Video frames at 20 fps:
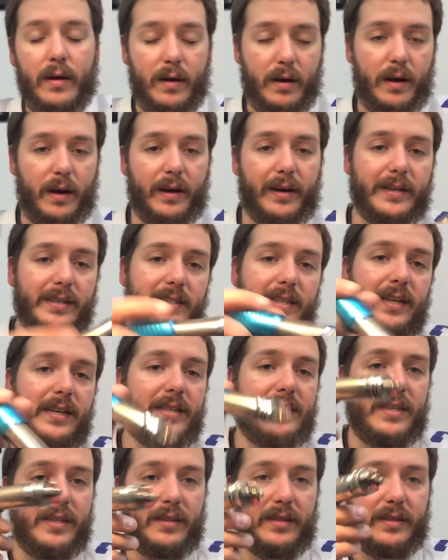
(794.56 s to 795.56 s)
Alright guys, like
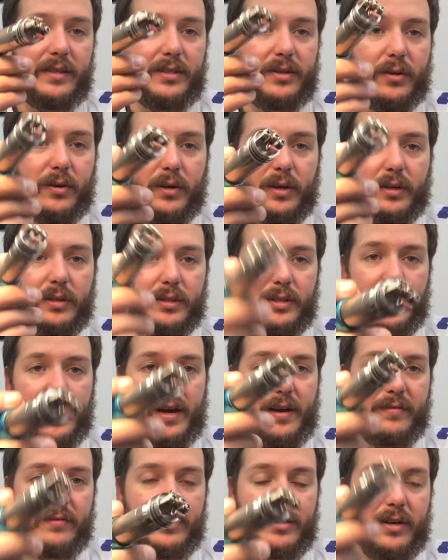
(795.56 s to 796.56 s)
I said, these coils
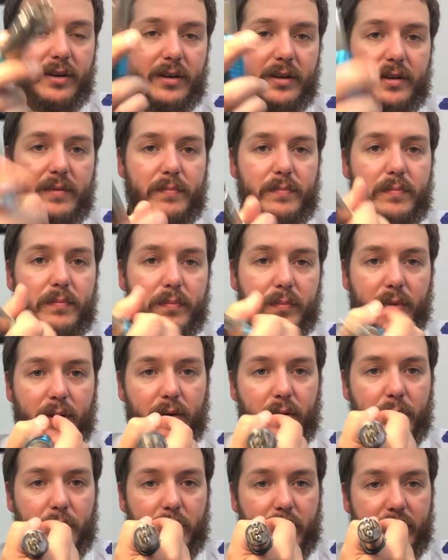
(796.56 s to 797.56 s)
have started
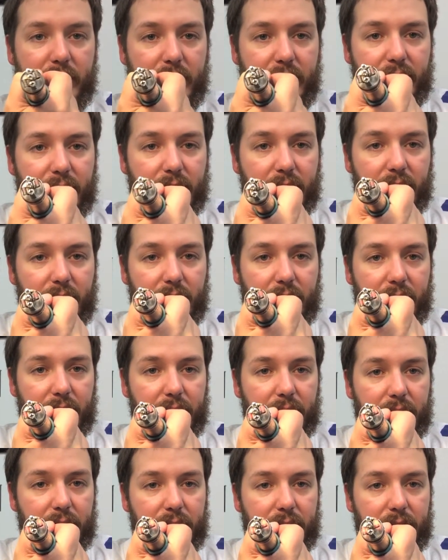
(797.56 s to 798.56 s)
going pretty evenly.
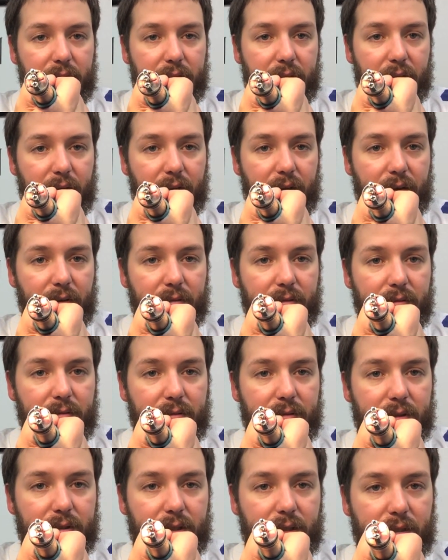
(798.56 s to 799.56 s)
Check it out,
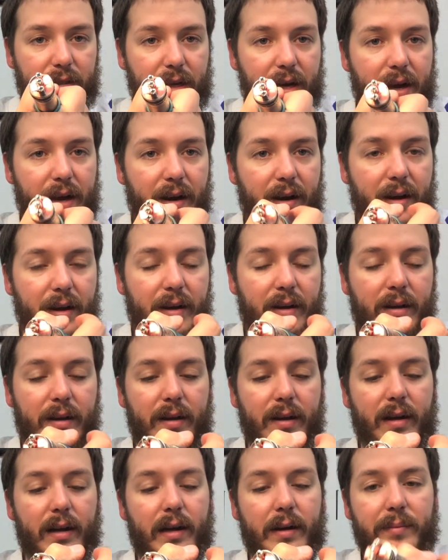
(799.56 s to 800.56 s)
just like that.
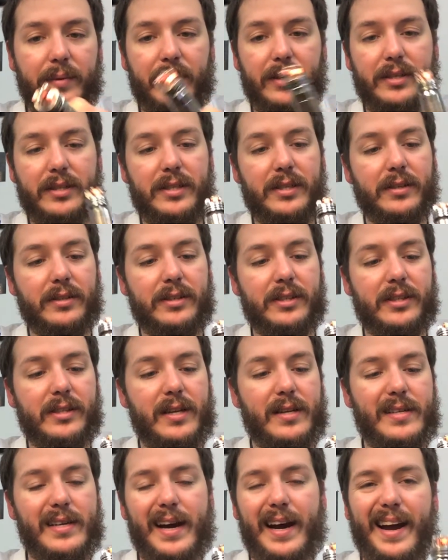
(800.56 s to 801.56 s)
There is still
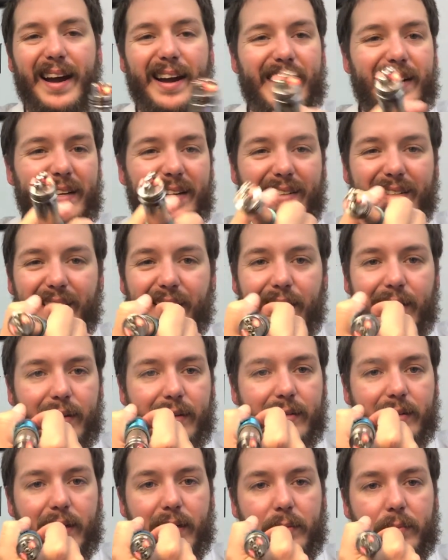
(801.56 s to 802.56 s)
just a tiny
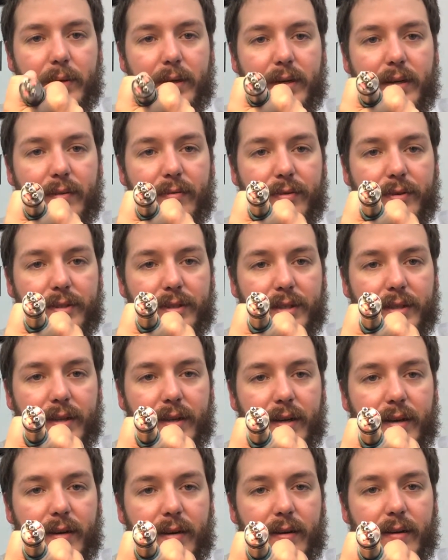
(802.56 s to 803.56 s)
bit of difference in
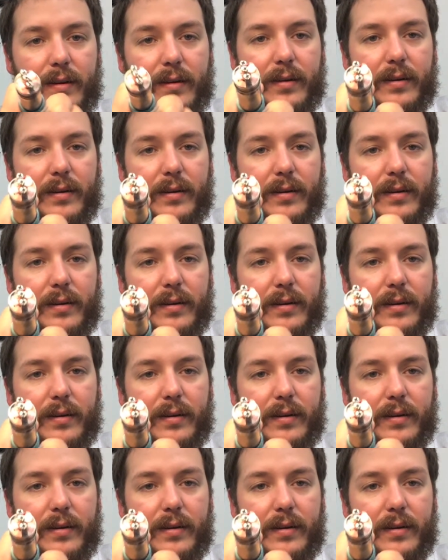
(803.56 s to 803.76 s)
there.